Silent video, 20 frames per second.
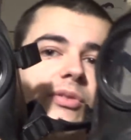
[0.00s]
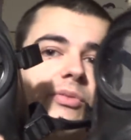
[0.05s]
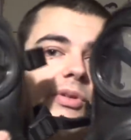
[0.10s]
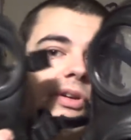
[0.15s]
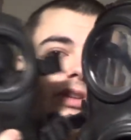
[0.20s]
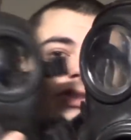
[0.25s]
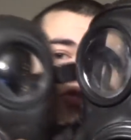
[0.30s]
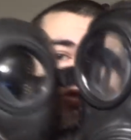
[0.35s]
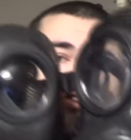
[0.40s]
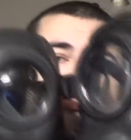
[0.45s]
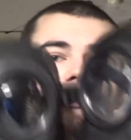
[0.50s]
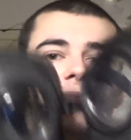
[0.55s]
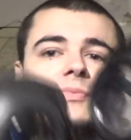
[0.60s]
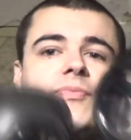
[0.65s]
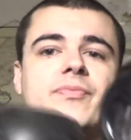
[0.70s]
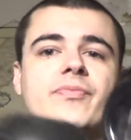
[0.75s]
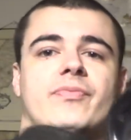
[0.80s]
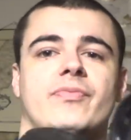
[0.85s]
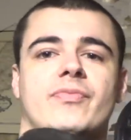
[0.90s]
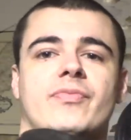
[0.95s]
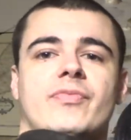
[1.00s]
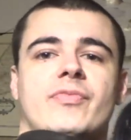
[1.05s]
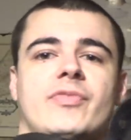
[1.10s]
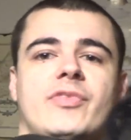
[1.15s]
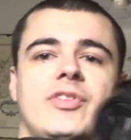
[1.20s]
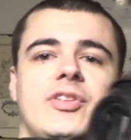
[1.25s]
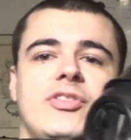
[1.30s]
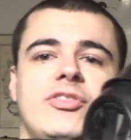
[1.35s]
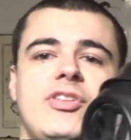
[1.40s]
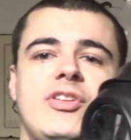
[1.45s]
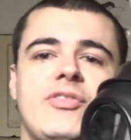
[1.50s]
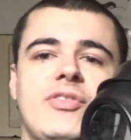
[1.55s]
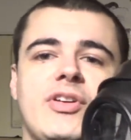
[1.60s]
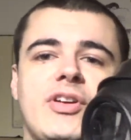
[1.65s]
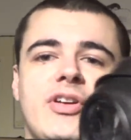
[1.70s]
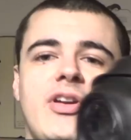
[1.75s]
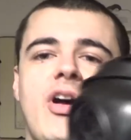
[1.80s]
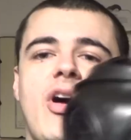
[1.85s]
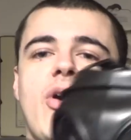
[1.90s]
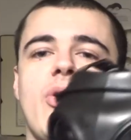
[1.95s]
which, let's see if I
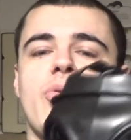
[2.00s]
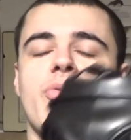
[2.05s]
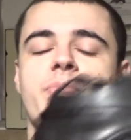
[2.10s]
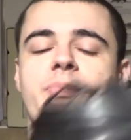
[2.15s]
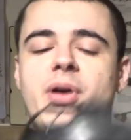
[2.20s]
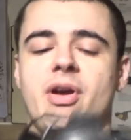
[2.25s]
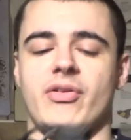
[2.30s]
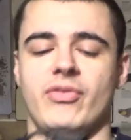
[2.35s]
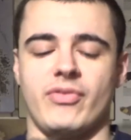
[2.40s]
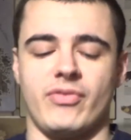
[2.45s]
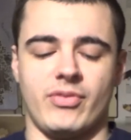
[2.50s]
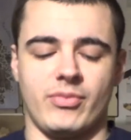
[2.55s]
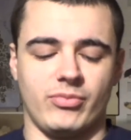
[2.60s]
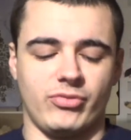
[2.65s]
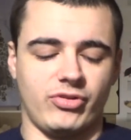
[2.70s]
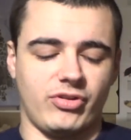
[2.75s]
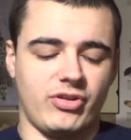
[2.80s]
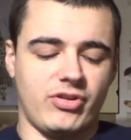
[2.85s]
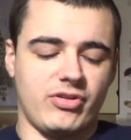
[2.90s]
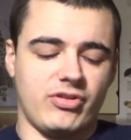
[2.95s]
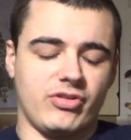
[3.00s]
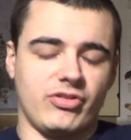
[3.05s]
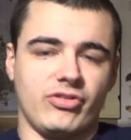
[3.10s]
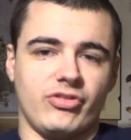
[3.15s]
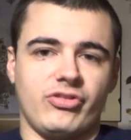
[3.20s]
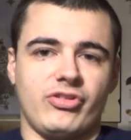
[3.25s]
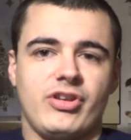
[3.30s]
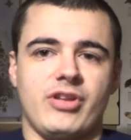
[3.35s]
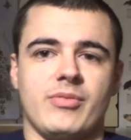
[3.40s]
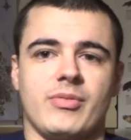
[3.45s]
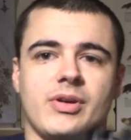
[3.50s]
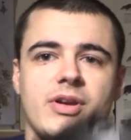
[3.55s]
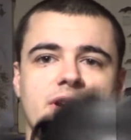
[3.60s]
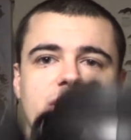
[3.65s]
can hold both of them so you can see them